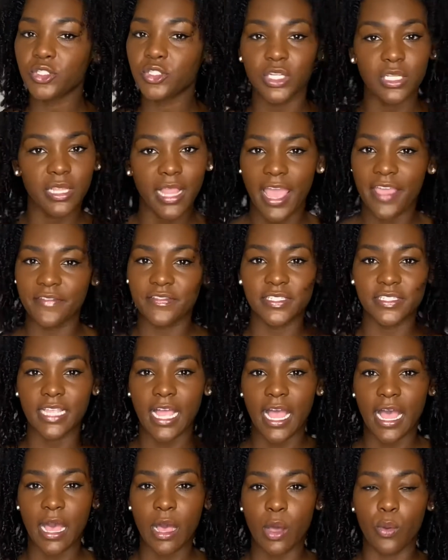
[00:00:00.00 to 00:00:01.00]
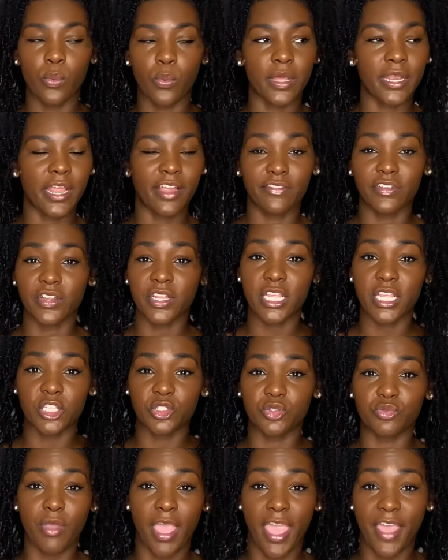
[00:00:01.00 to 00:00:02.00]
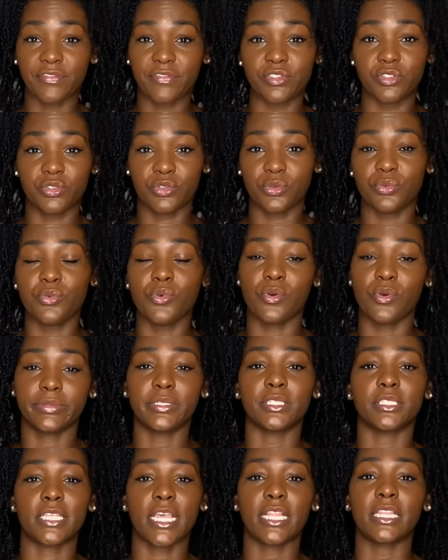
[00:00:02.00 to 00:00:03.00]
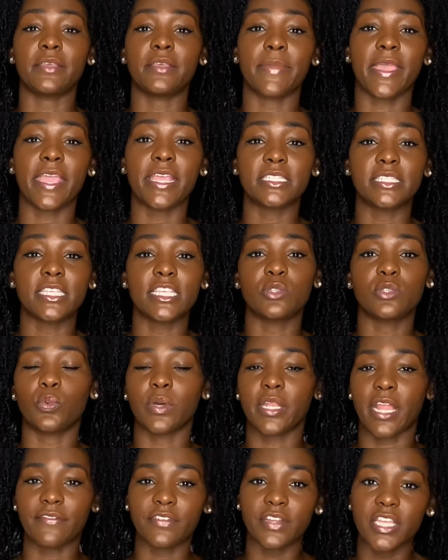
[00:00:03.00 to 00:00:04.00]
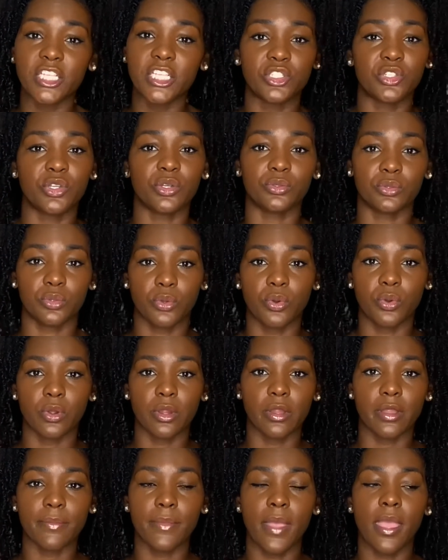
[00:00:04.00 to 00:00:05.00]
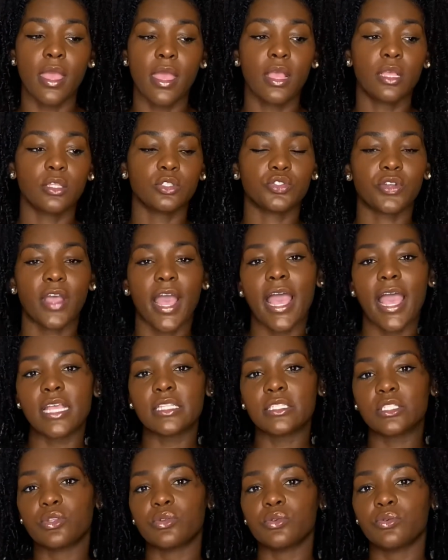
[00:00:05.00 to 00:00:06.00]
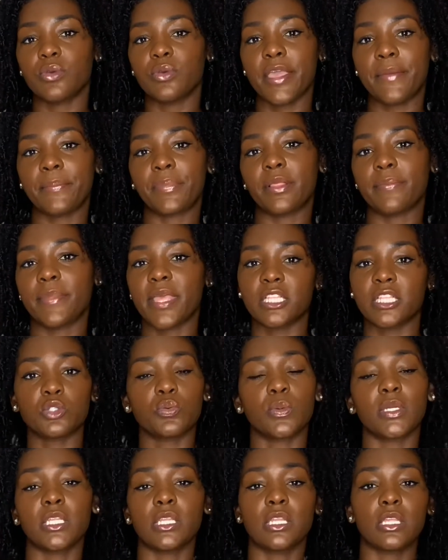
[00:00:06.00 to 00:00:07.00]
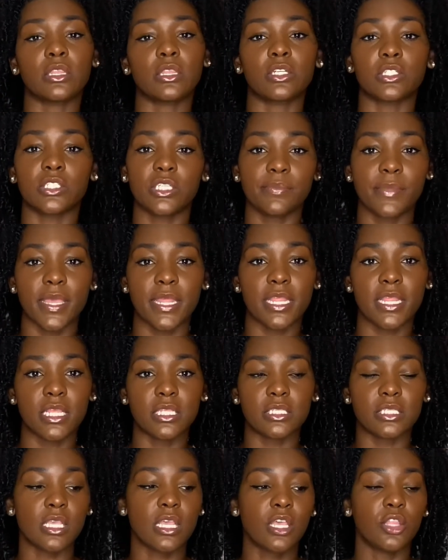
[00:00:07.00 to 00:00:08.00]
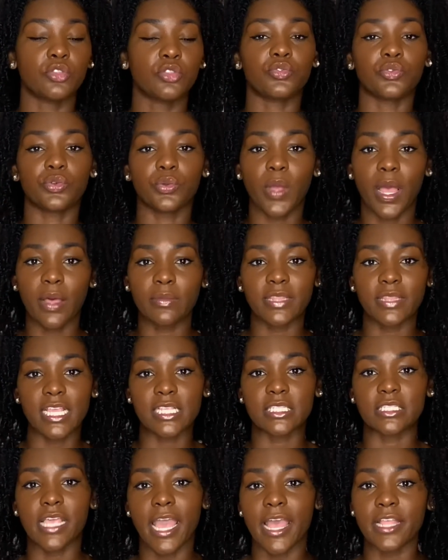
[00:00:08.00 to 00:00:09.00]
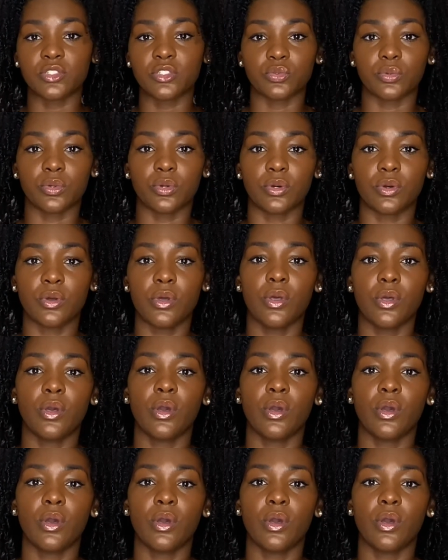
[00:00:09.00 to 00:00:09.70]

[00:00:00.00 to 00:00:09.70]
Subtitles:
your lifestyle, whatever it is you have to do on a daily basis, whatever is your norm, try to implement 20 to 30 minutes throughout that schedule